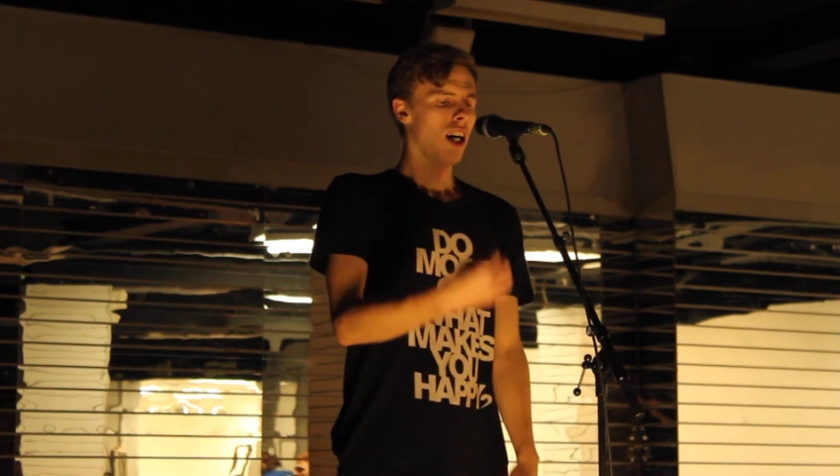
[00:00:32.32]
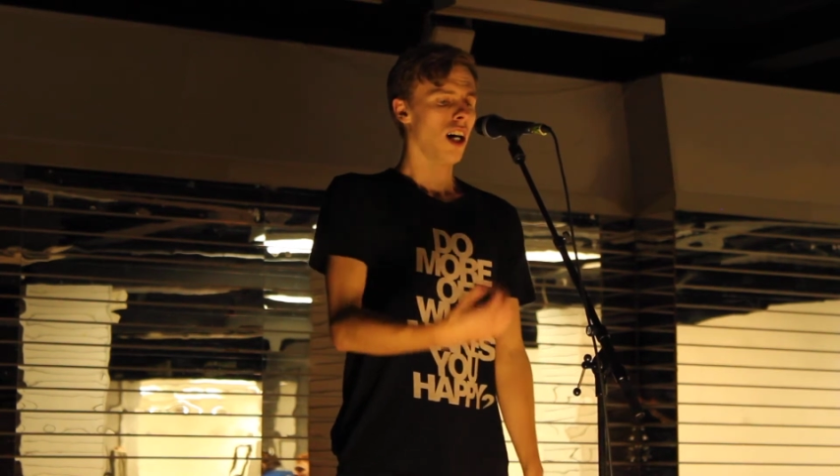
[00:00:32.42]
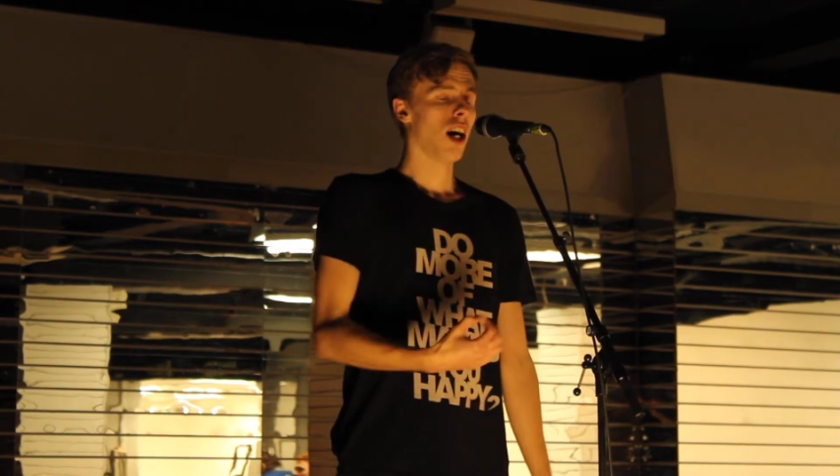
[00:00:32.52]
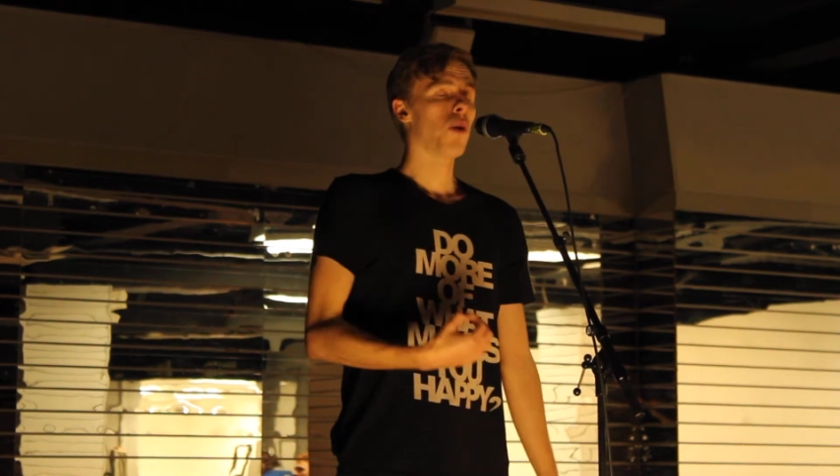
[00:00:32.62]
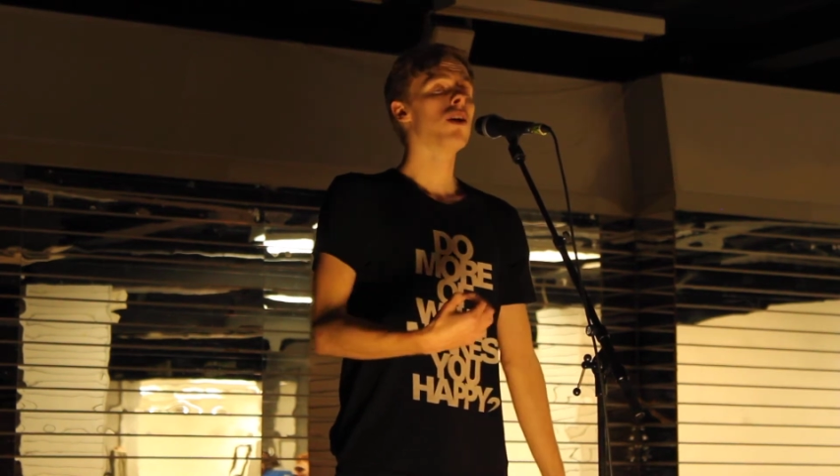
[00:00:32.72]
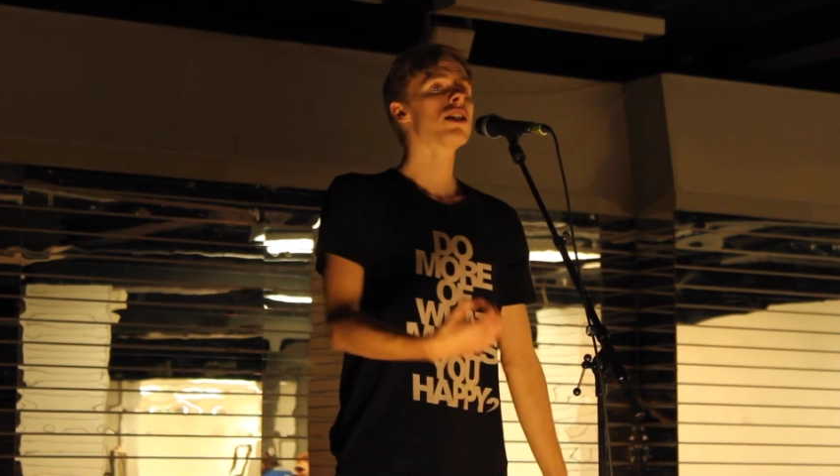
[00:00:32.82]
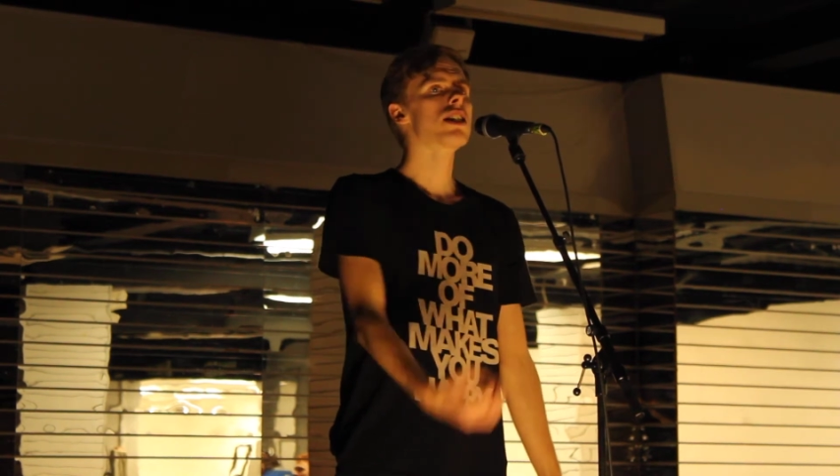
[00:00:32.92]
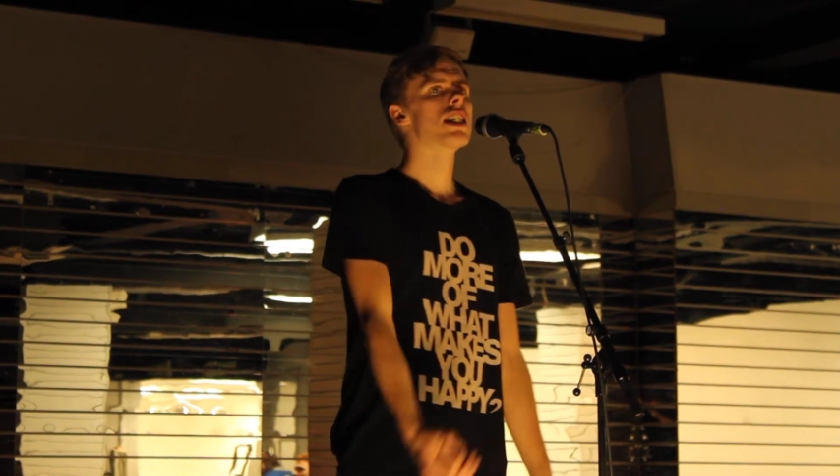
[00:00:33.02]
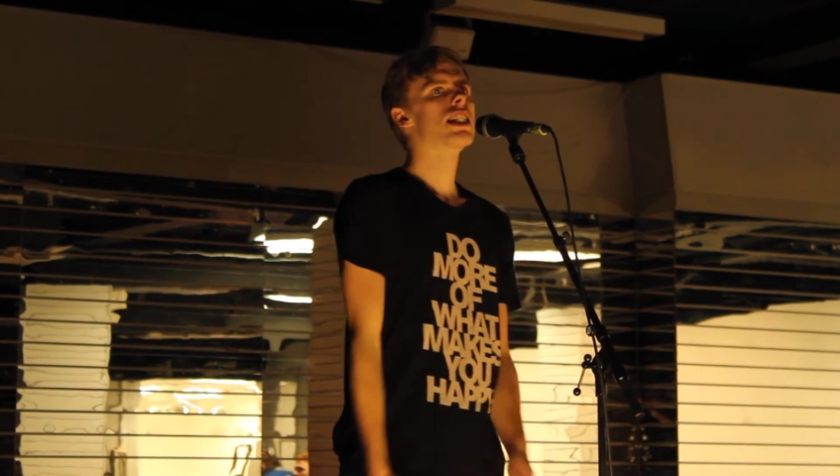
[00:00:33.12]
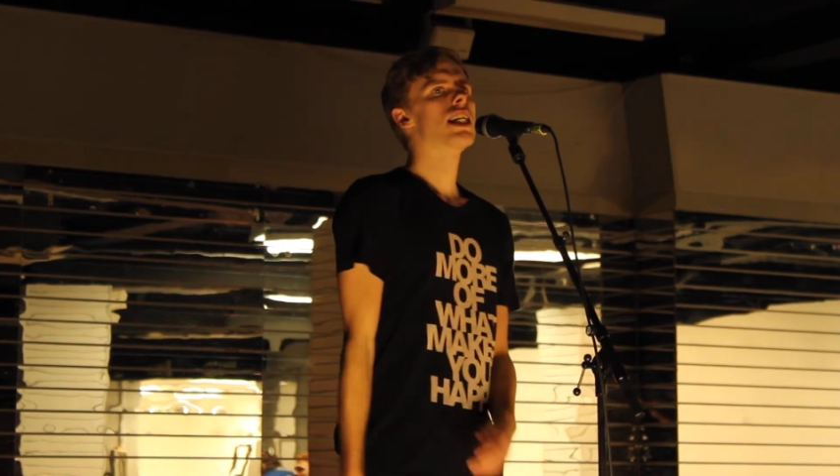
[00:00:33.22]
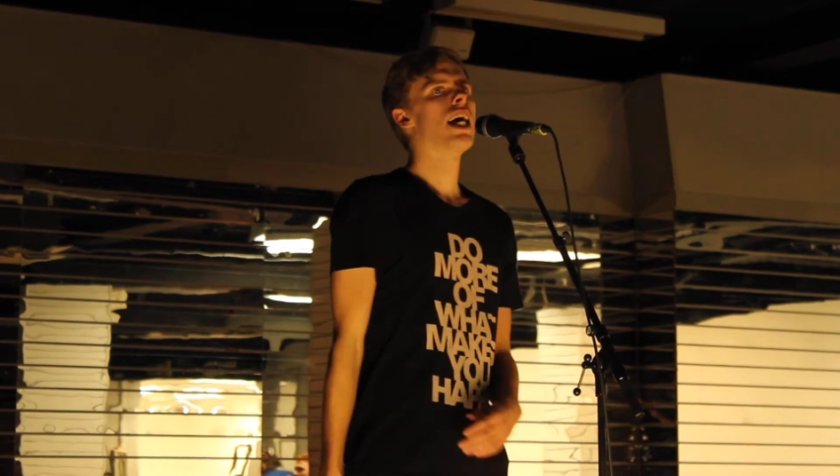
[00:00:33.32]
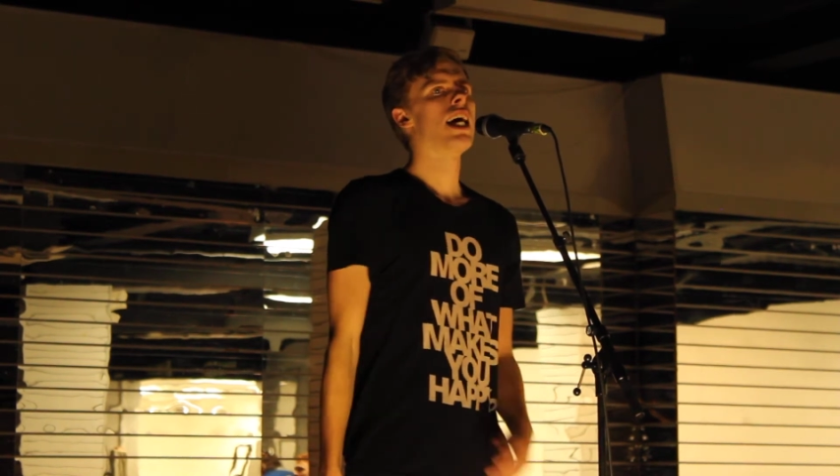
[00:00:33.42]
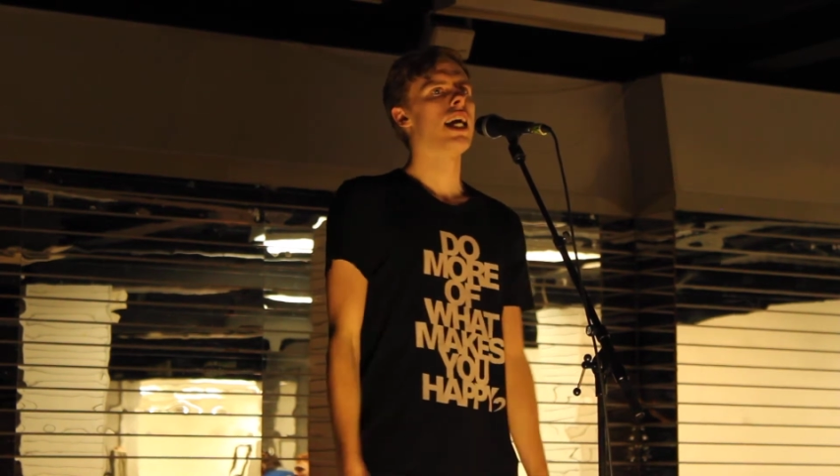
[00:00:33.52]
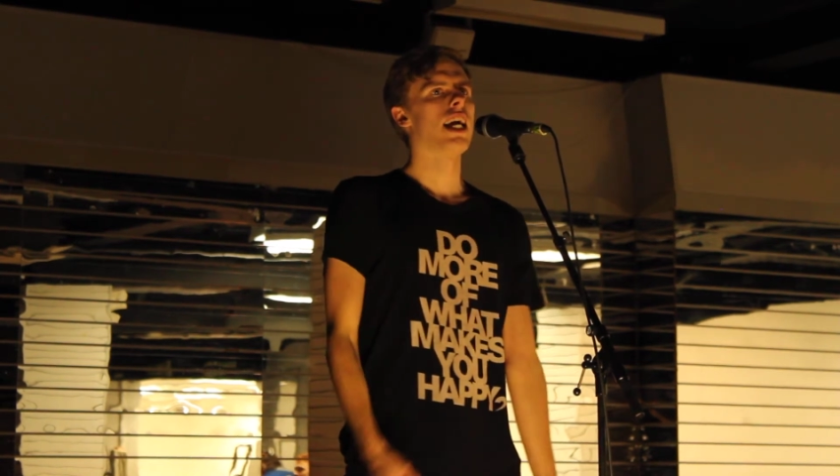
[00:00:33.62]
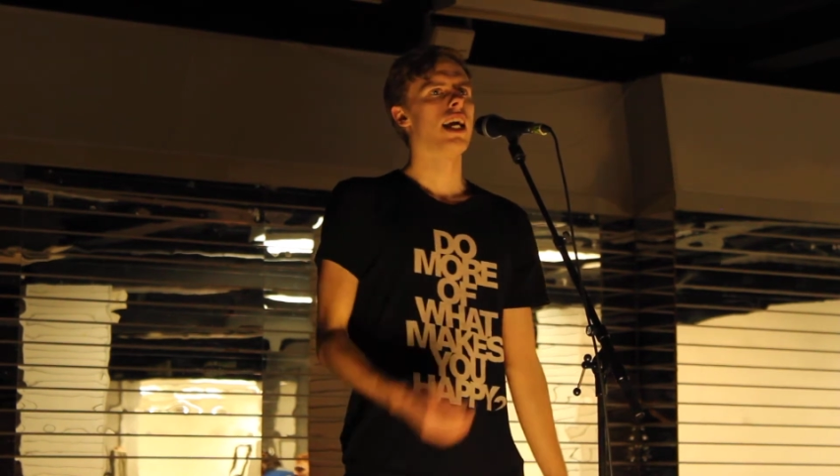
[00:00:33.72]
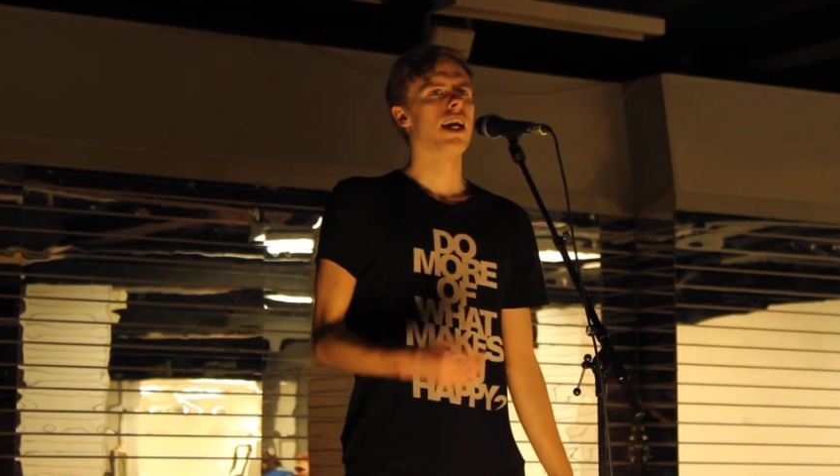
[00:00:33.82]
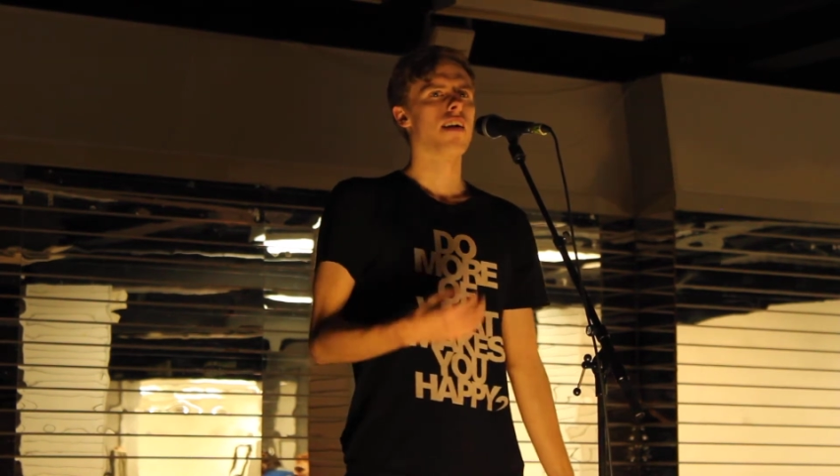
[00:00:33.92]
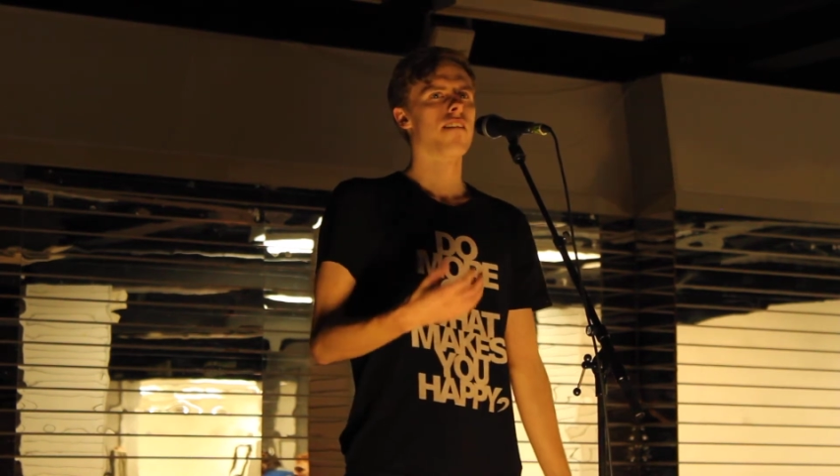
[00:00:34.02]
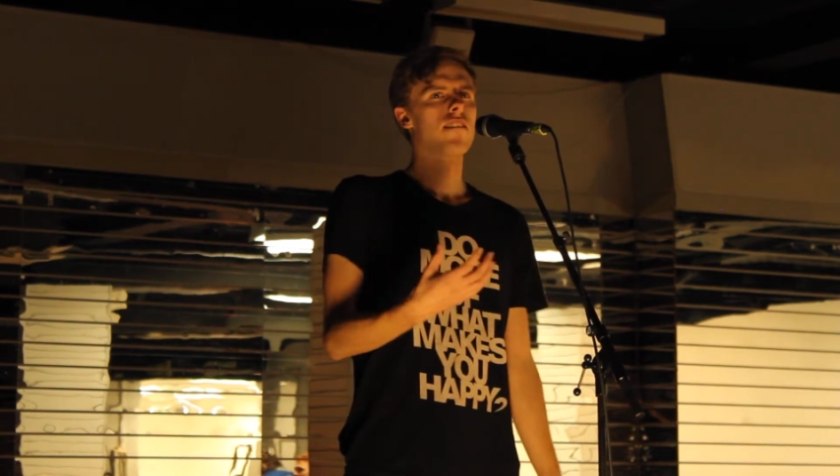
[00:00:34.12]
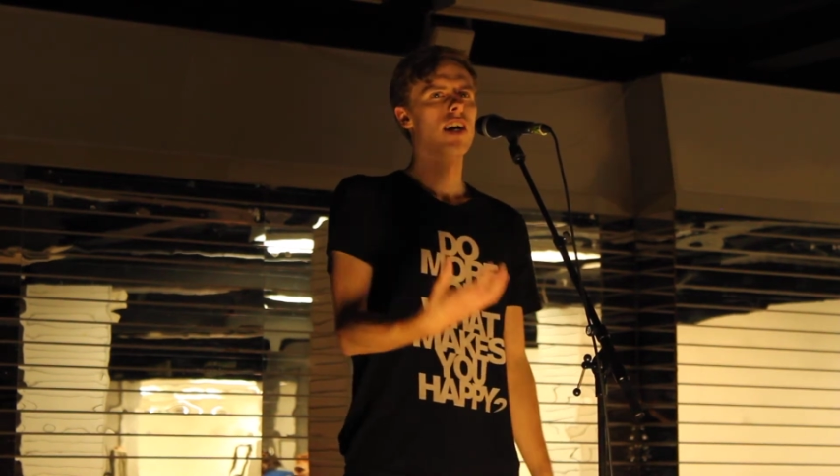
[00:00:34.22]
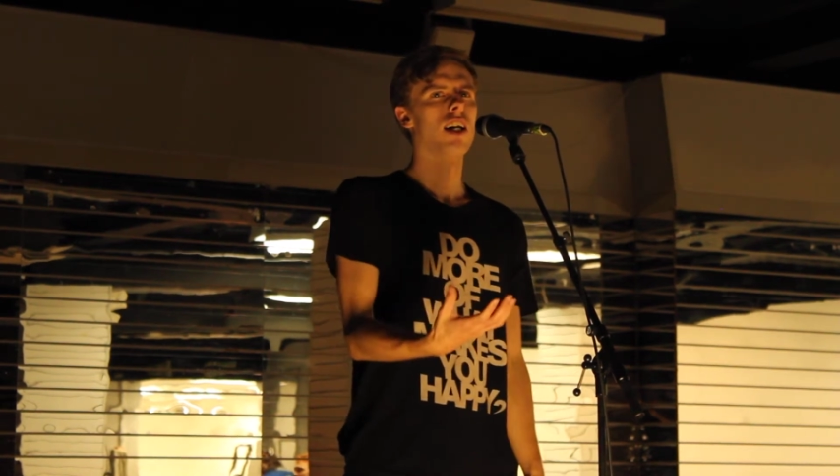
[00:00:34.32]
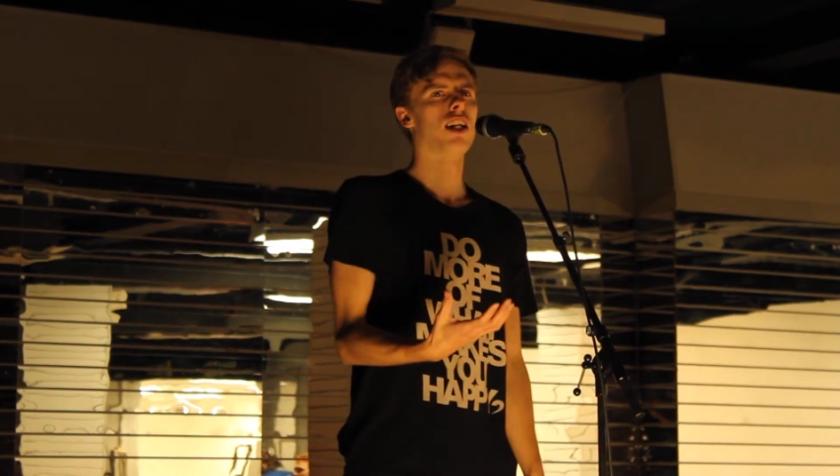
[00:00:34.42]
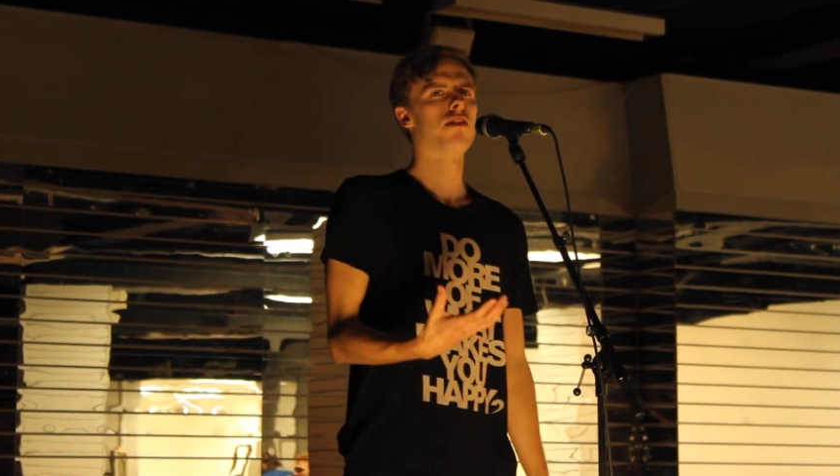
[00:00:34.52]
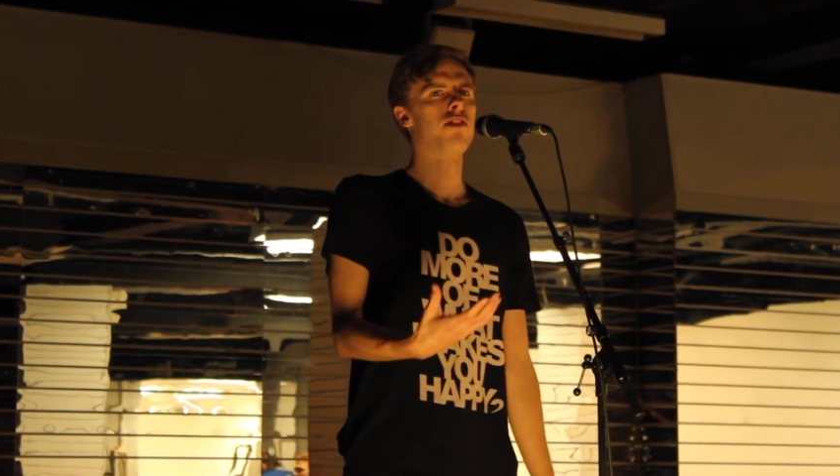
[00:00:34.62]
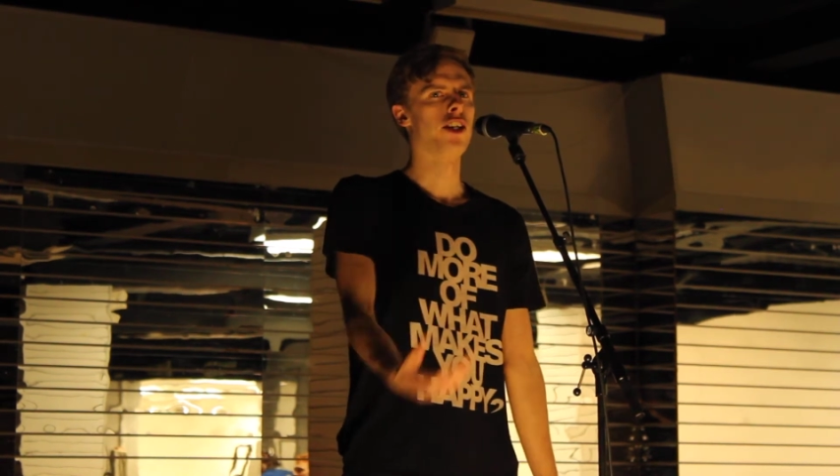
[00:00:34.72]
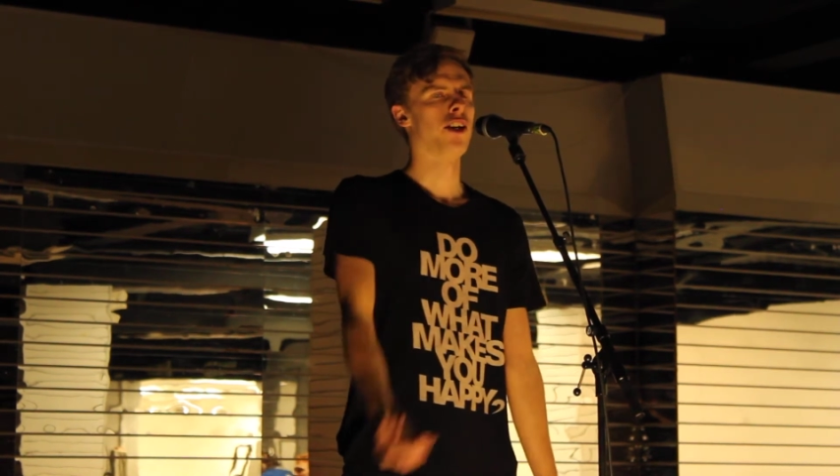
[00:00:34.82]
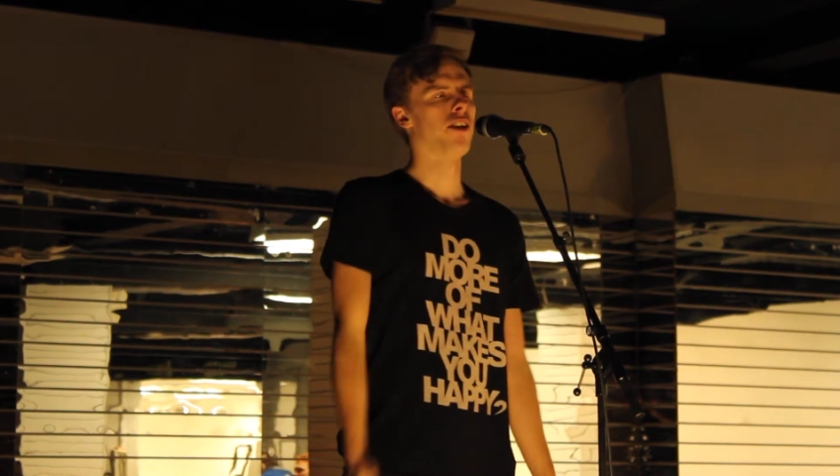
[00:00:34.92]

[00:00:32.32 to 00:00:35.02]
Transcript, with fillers: I want to say, I love you.